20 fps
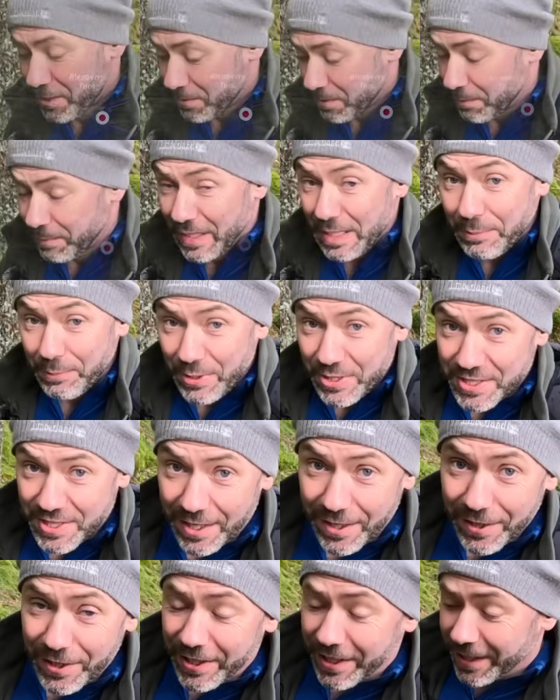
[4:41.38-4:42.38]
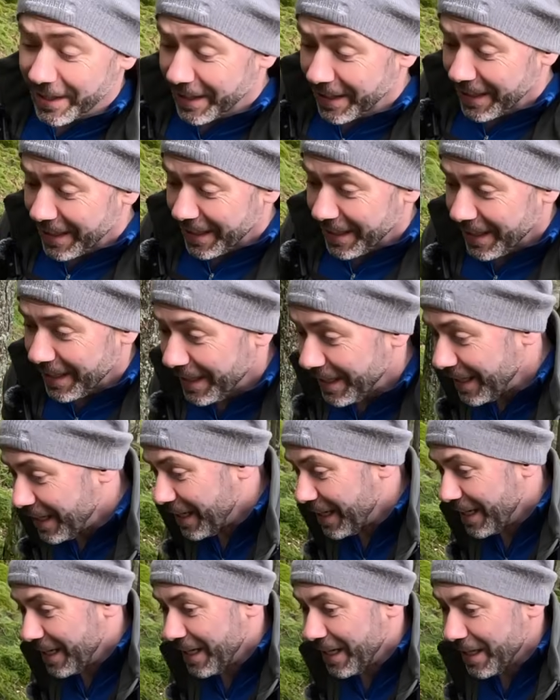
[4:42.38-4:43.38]
us to Bleaberry Tarn,
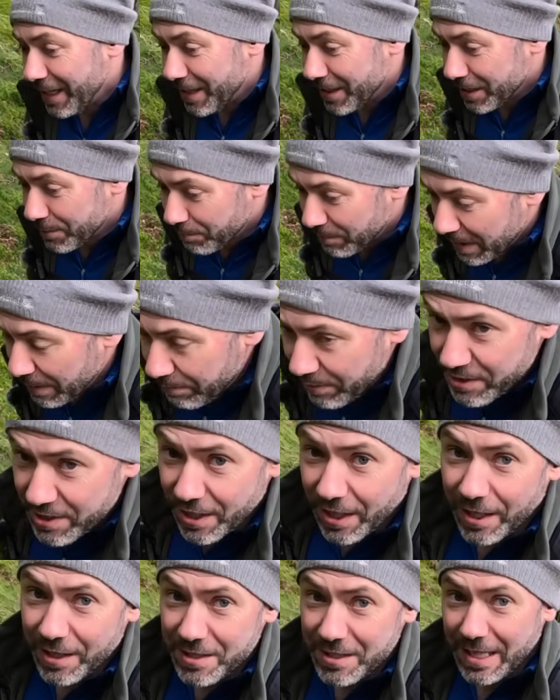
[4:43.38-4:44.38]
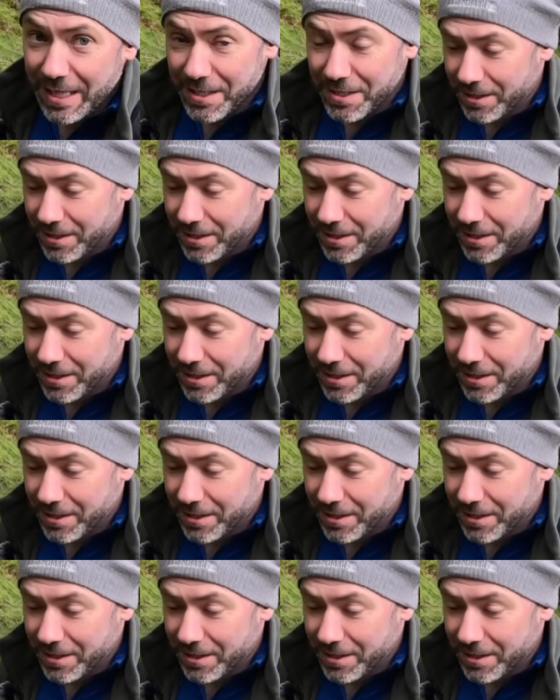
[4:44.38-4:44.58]
and Bleaberry Tarn is next